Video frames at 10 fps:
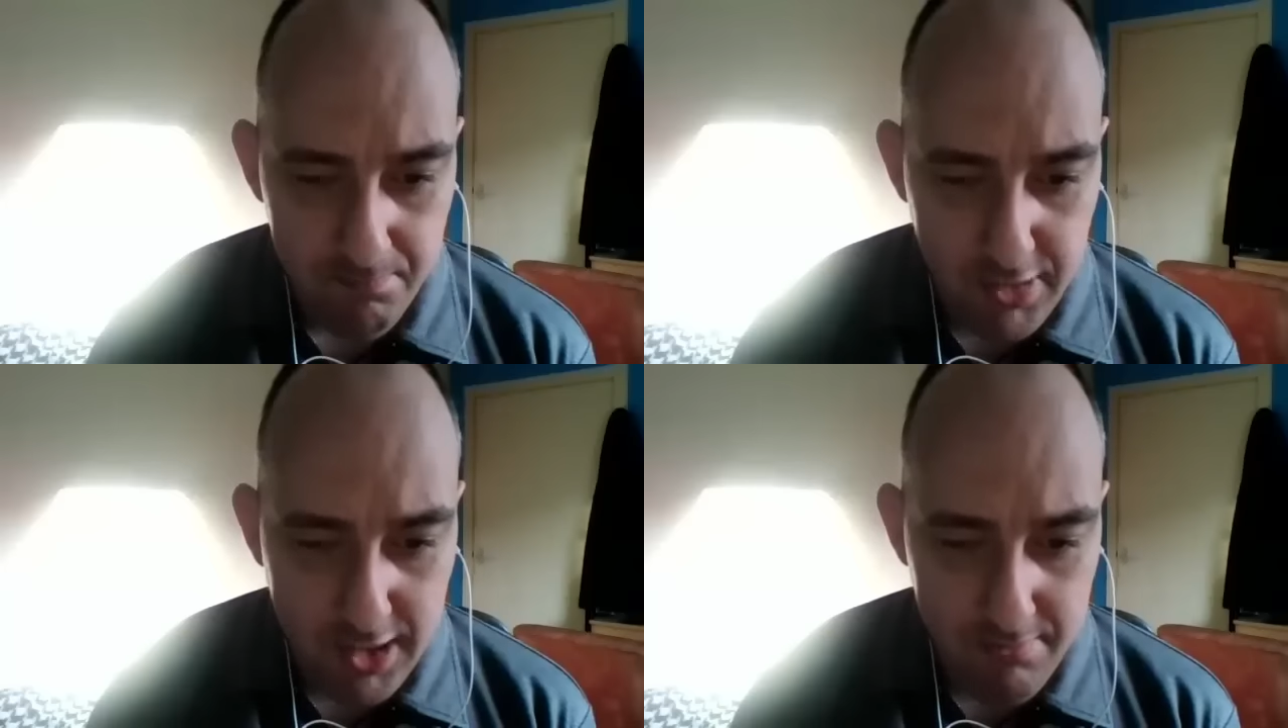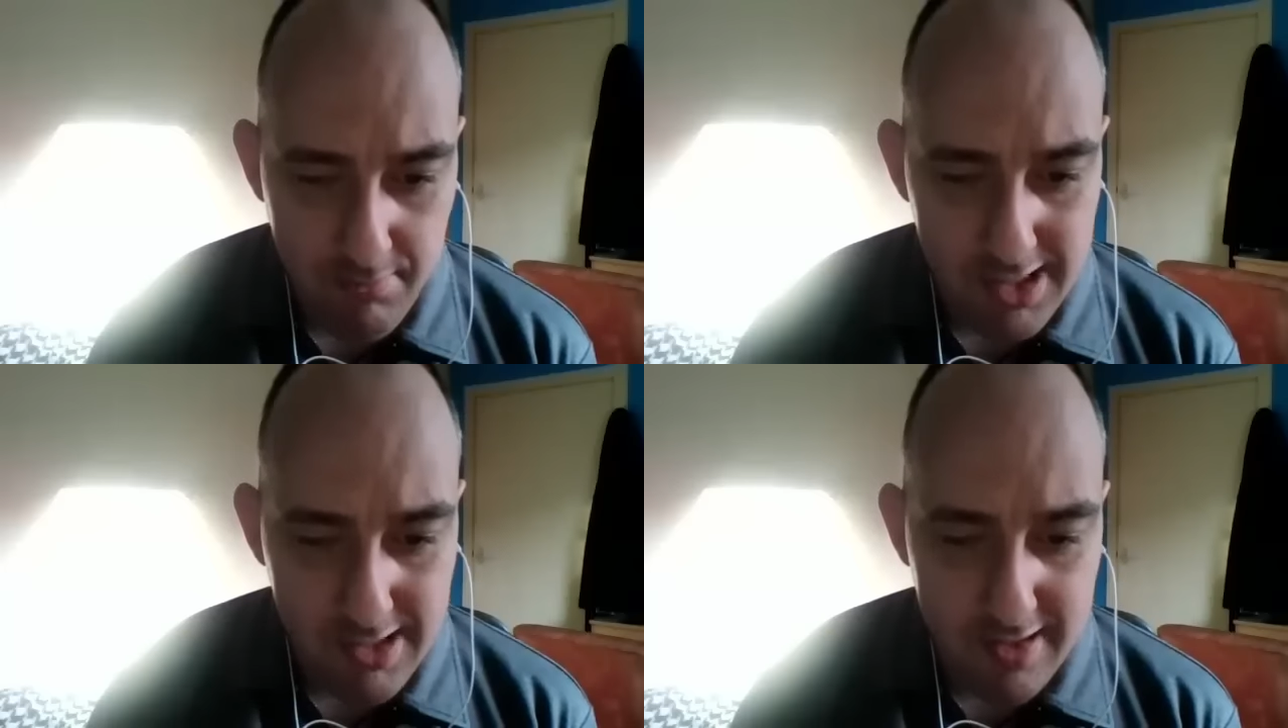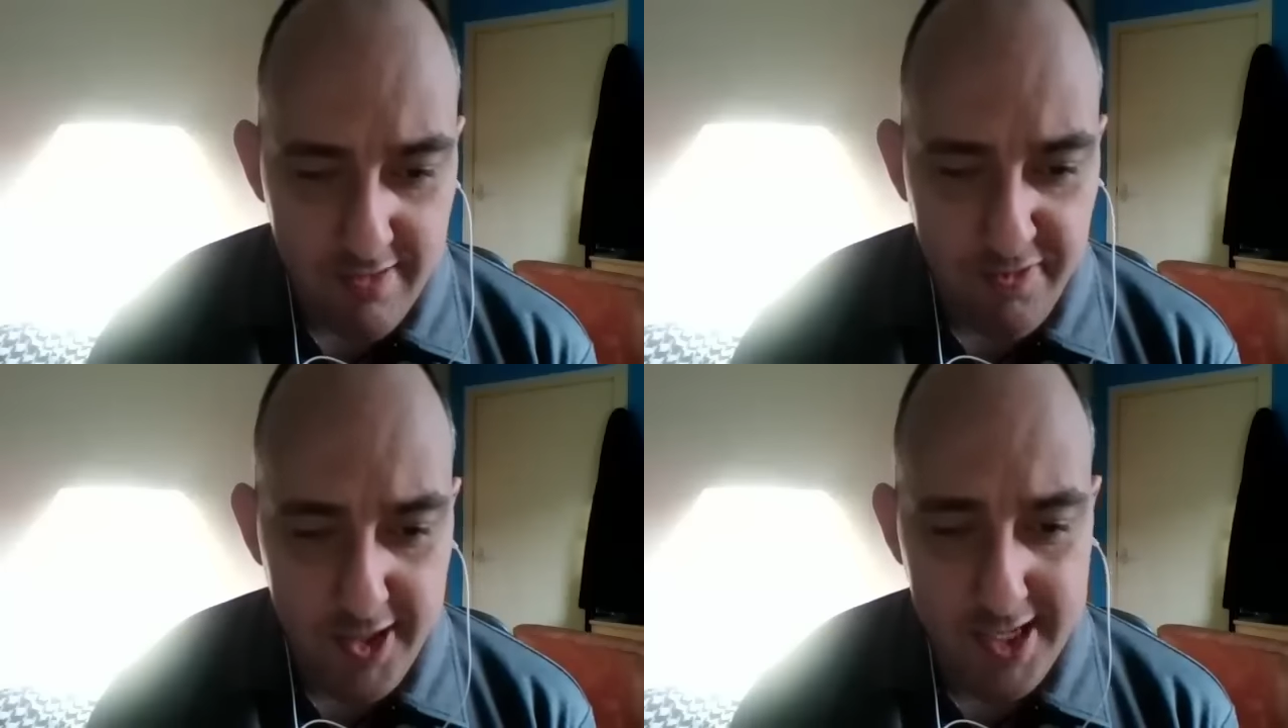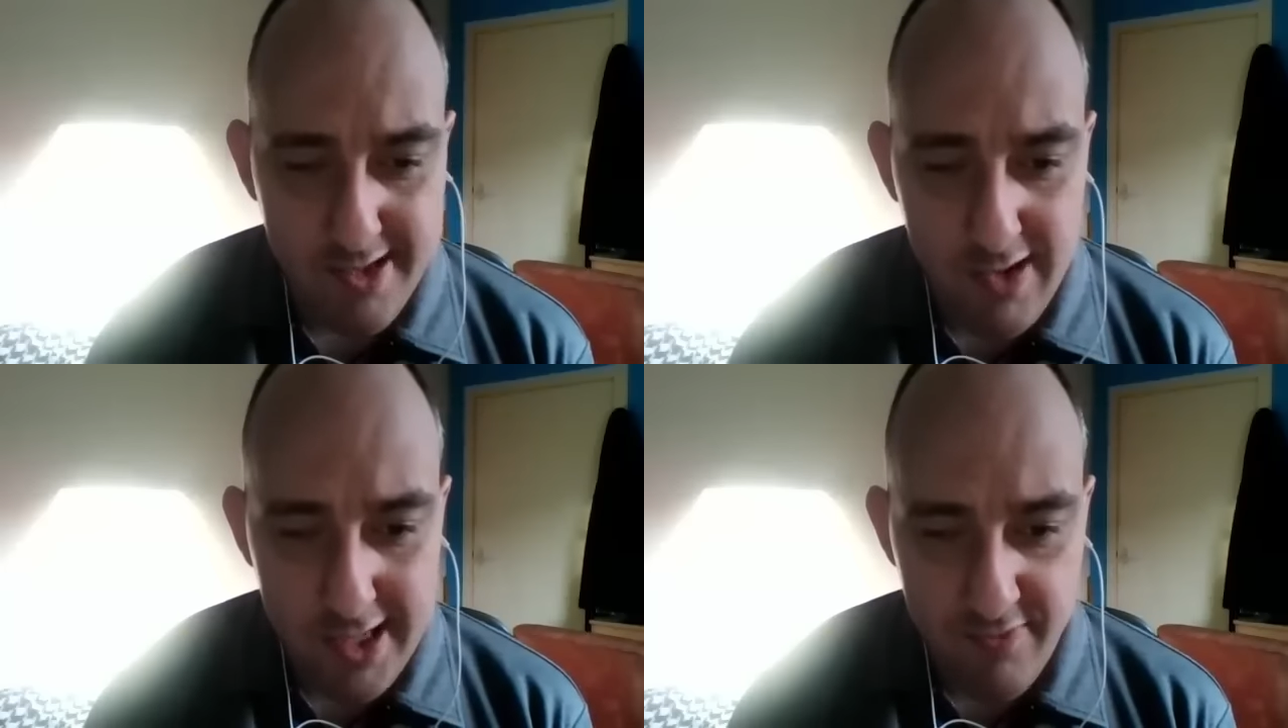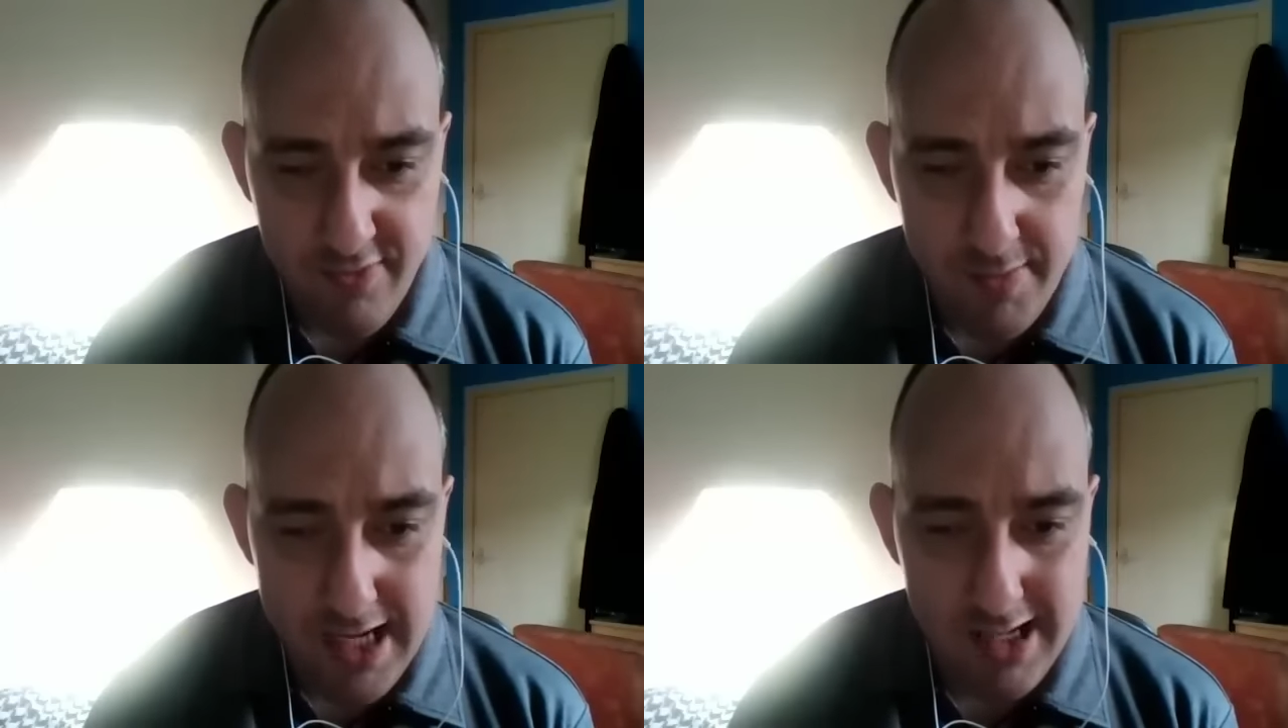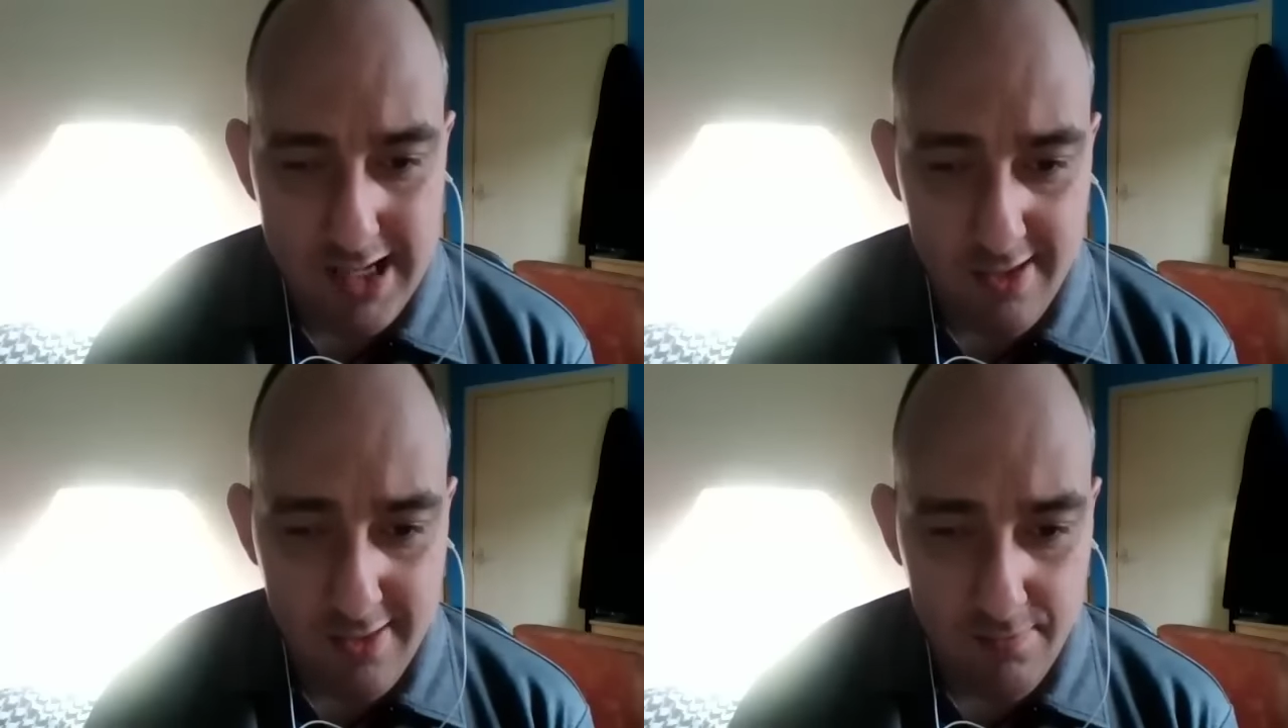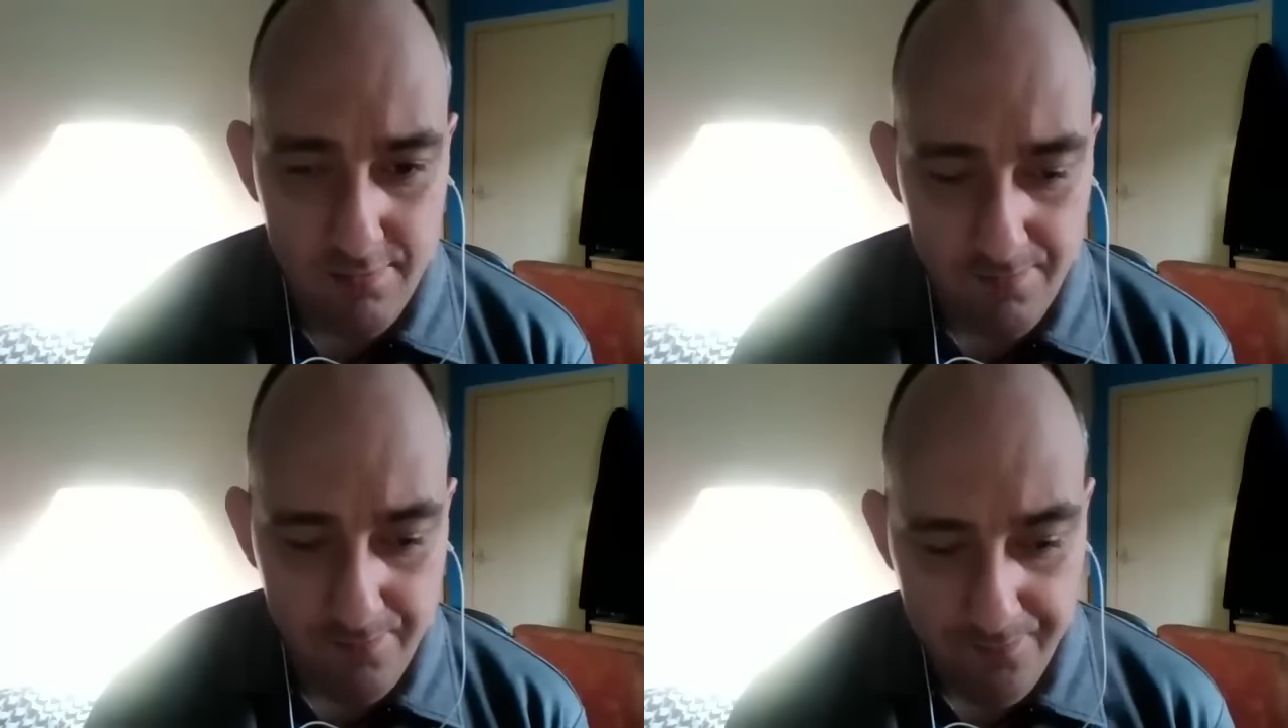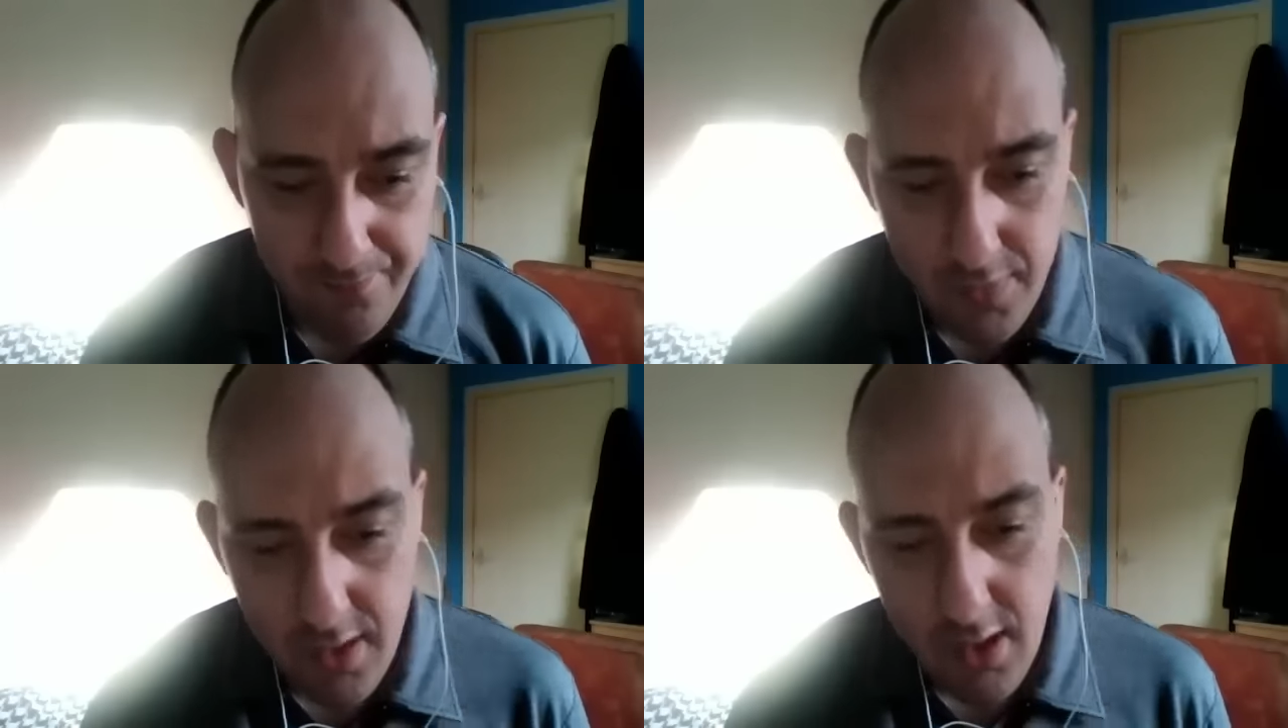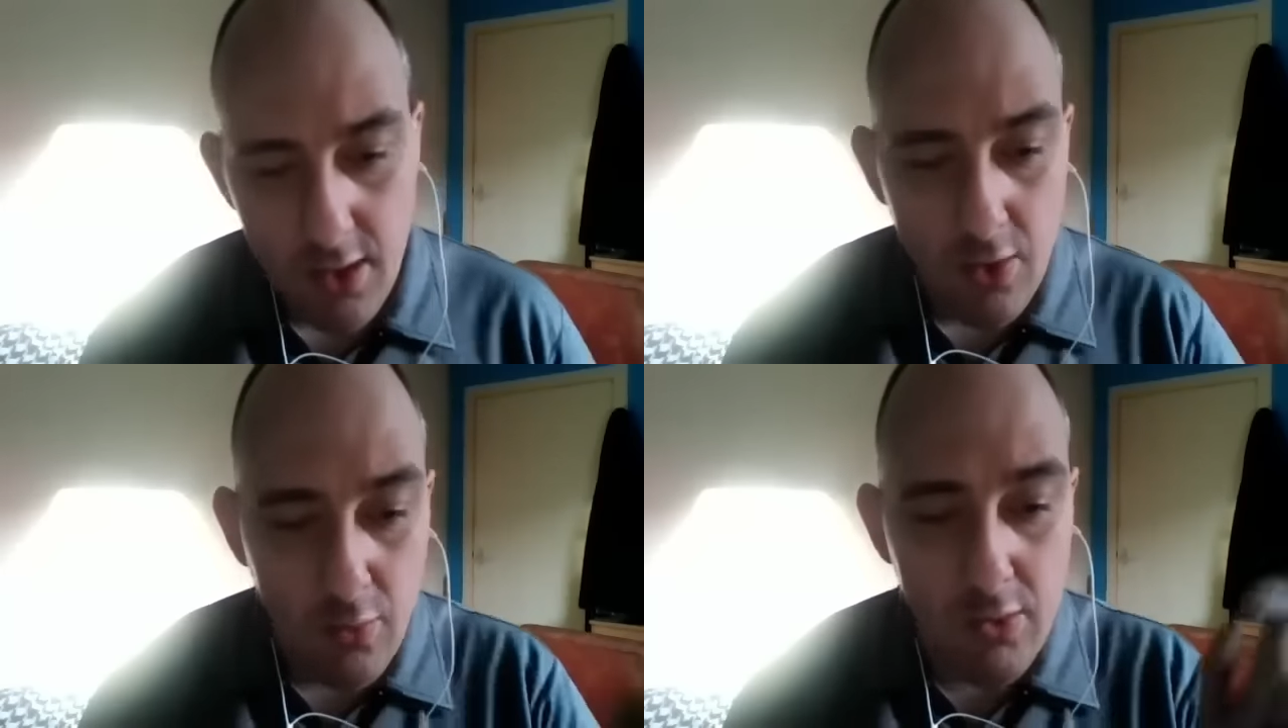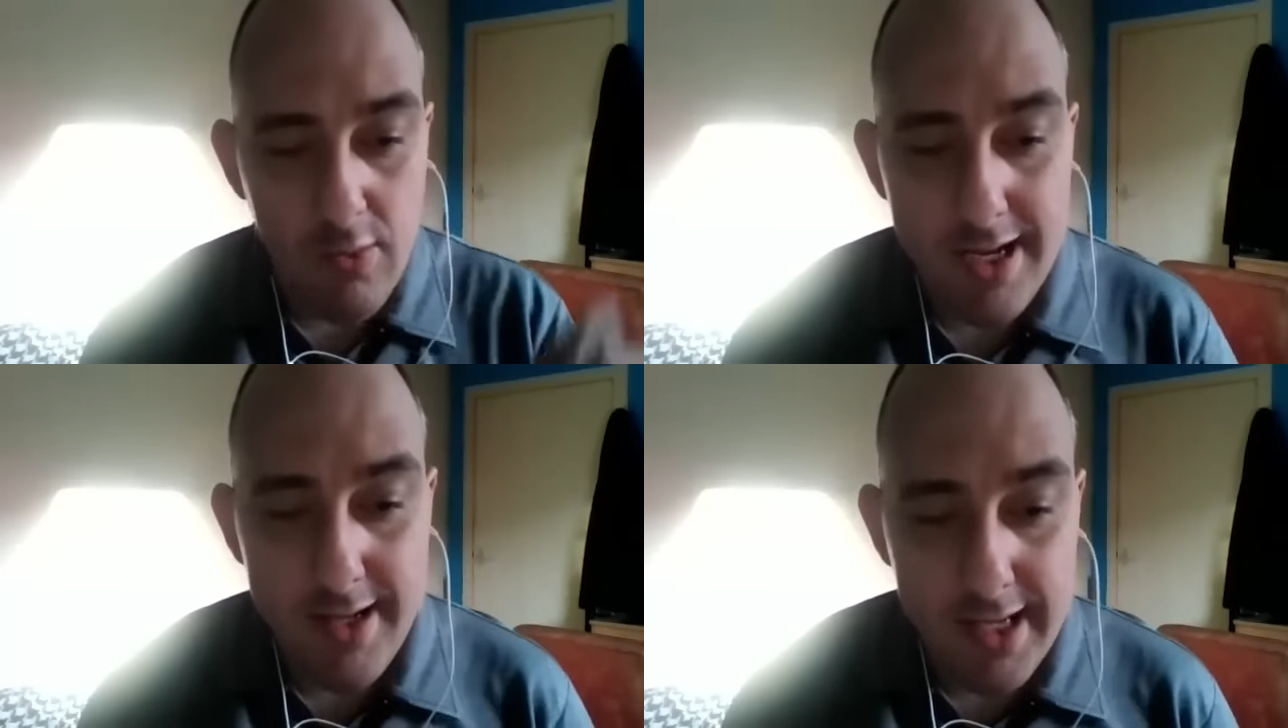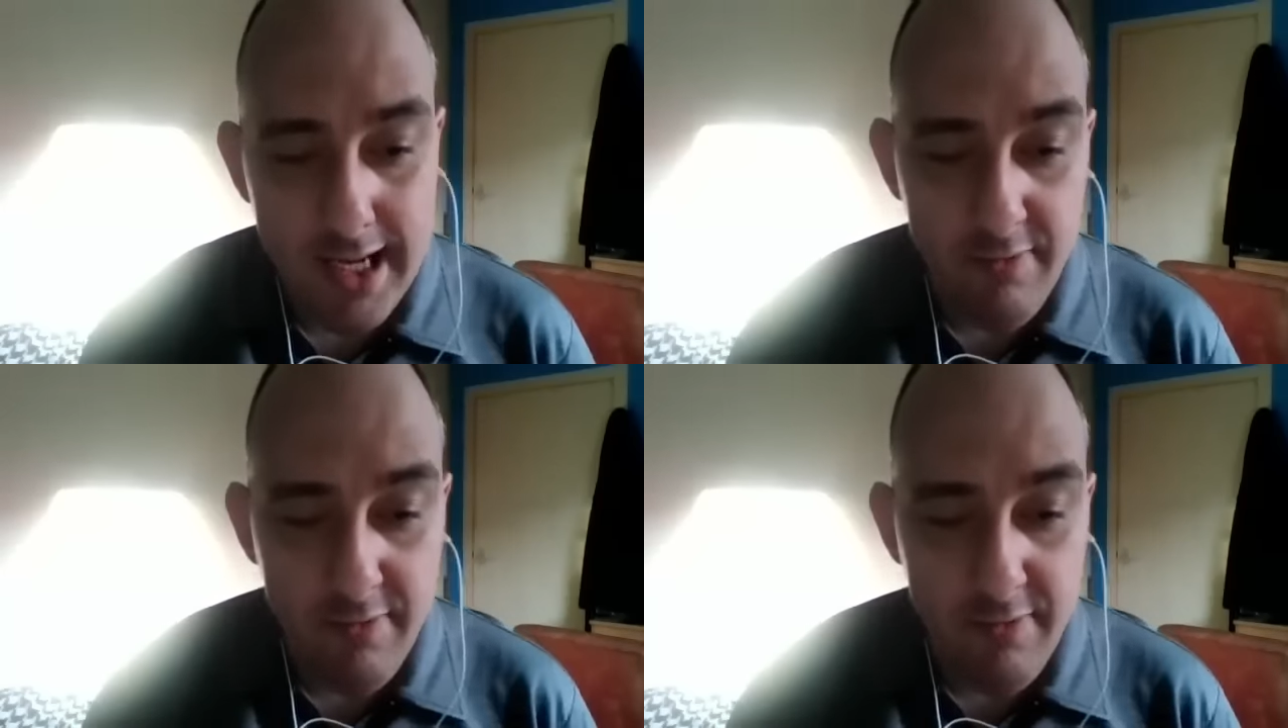But much like the phoenix rising from the ashes, We'll rise again,